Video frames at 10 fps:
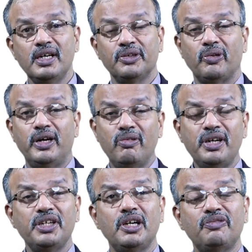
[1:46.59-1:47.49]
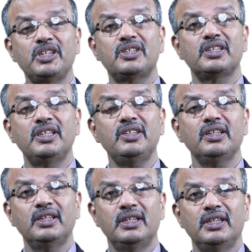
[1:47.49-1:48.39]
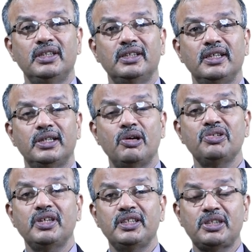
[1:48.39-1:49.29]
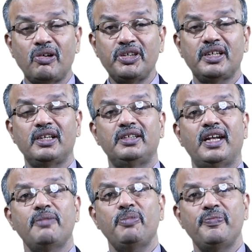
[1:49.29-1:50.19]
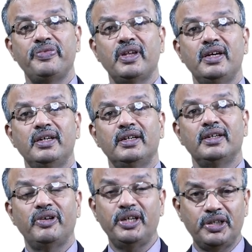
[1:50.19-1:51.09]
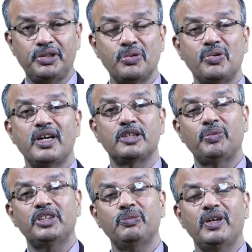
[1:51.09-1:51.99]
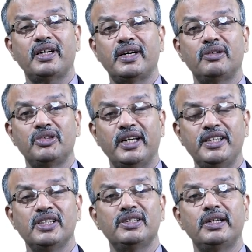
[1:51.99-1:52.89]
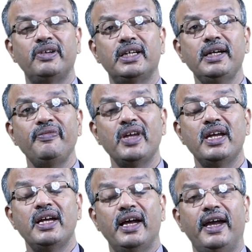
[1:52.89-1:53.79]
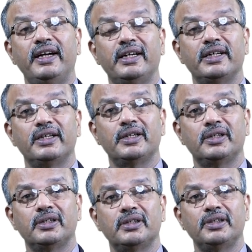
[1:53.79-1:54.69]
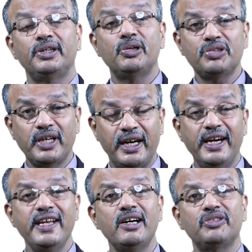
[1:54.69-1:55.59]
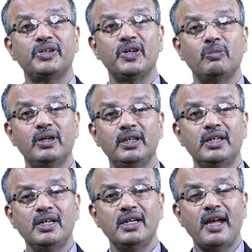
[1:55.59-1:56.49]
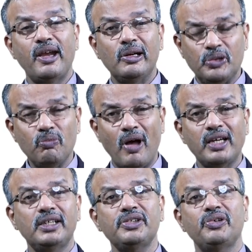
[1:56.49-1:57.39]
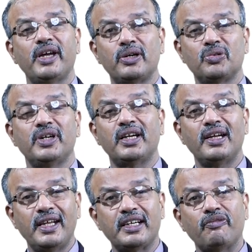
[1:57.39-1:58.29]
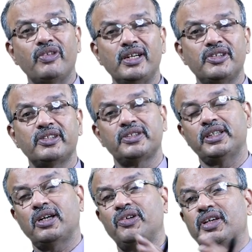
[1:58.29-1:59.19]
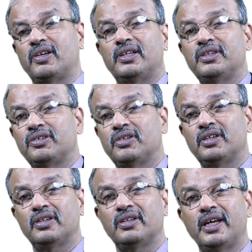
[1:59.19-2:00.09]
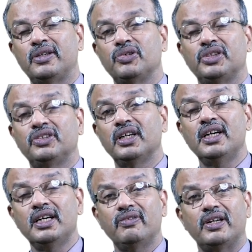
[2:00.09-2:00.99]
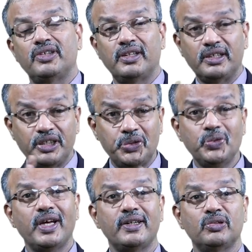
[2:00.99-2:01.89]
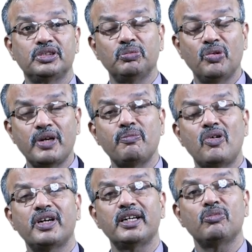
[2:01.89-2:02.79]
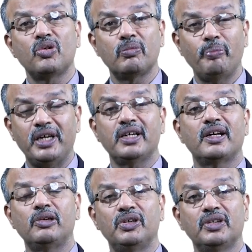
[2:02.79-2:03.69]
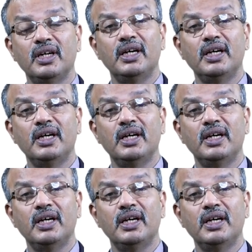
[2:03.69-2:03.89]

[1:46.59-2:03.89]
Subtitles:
So advantage of this is it gives a histological type, very assured and specific and with high sensitivity, and it gives the grading of the tumor, and also markers you can do that. Unlike FNAC, it's a cytological diagnosis, whereas the tissue diagnosis, more important, better always.